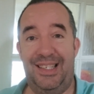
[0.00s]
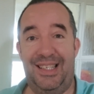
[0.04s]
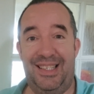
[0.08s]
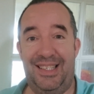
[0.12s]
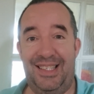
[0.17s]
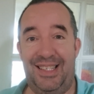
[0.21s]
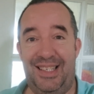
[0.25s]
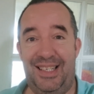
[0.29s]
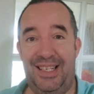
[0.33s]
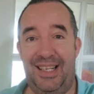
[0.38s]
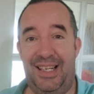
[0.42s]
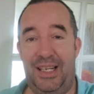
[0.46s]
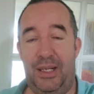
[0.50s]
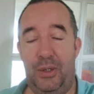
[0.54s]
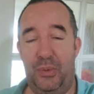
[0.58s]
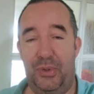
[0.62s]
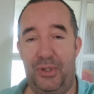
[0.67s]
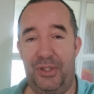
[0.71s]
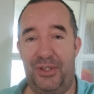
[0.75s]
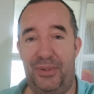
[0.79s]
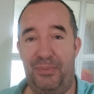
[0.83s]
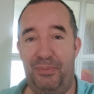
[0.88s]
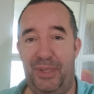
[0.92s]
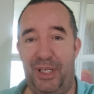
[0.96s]
it
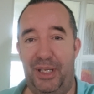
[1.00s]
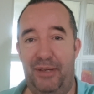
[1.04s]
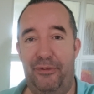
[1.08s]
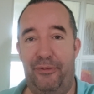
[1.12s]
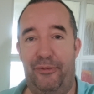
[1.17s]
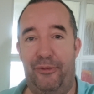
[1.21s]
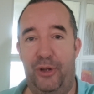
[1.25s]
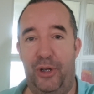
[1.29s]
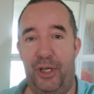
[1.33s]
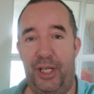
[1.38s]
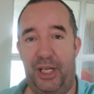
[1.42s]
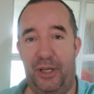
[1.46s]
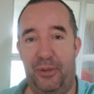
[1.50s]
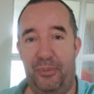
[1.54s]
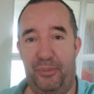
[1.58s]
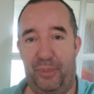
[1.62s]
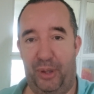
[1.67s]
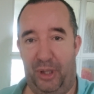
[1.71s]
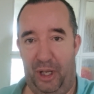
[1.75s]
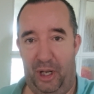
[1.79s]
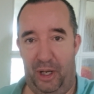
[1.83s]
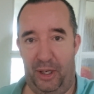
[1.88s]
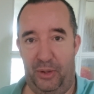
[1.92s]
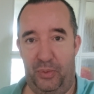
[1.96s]
wasn't being fully
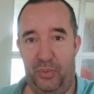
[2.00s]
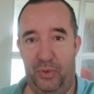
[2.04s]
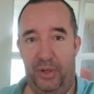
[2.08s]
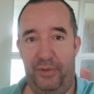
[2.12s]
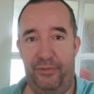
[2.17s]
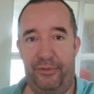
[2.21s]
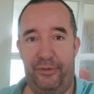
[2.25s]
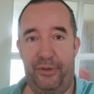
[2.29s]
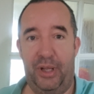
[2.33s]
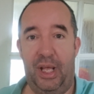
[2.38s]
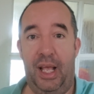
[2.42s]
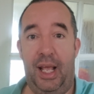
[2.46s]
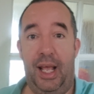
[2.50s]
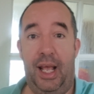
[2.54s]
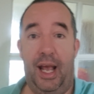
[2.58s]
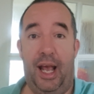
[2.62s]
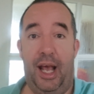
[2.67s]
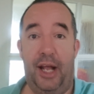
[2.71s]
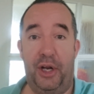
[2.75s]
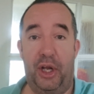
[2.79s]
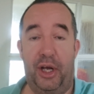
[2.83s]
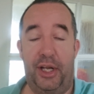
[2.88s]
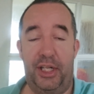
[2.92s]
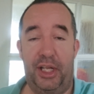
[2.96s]
complied with,
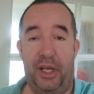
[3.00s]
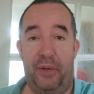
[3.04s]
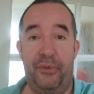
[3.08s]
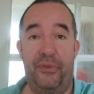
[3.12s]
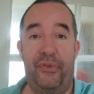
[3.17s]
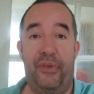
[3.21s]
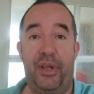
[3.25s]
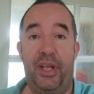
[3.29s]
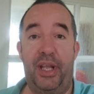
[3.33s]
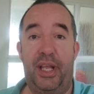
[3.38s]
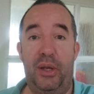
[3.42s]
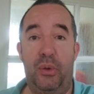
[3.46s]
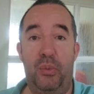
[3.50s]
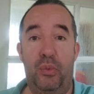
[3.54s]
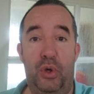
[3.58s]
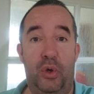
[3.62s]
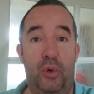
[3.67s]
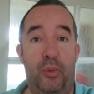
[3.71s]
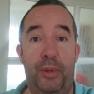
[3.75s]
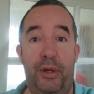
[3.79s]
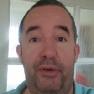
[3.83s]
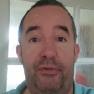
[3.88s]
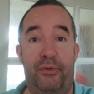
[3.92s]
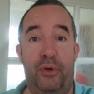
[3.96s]
and I don't think it
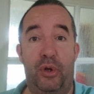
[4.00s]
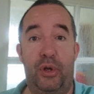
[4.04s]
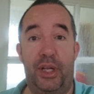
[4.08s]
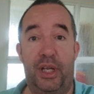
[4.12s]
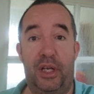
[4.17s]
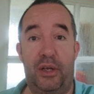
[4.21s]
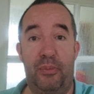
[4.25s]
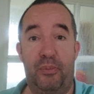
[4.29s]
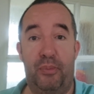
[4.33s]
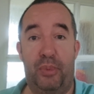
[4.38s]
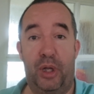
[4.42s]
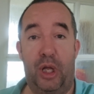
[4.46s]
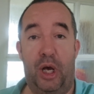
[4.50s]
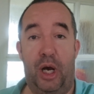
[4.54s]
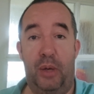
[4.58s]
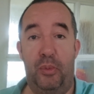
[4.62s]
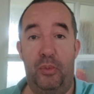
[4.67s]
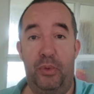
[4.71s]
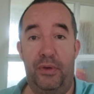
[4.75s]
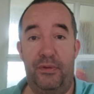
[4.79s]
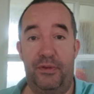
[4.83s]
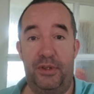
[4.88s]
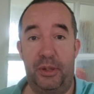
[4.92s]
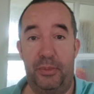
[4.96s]
will be fully
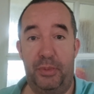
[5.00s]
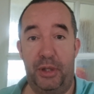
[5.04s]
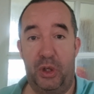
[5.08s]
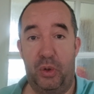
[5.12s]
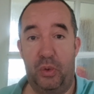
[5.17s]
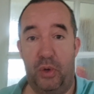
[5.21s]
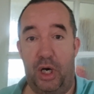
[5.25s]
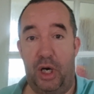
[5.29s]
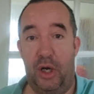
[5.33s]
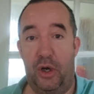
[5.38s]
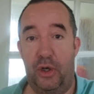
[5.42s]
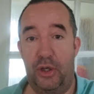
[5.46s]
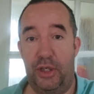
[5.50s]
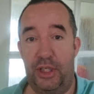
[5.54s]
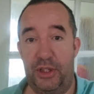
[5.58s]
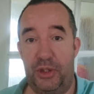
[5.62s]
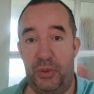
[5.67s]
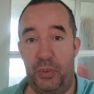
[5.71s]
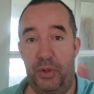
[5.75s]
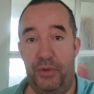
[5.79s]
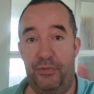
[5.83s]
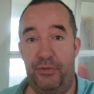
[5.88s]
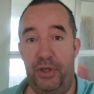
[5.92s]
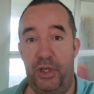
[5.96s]
complied with, to be quite
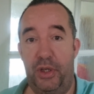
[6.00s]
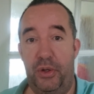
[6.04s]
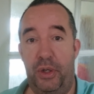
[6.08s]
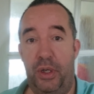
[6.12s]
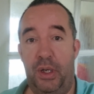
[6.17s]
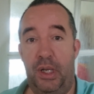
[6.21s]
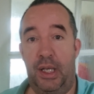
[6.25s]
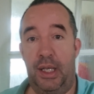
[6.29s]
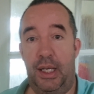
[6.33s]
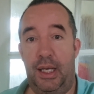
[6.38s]
honest with you.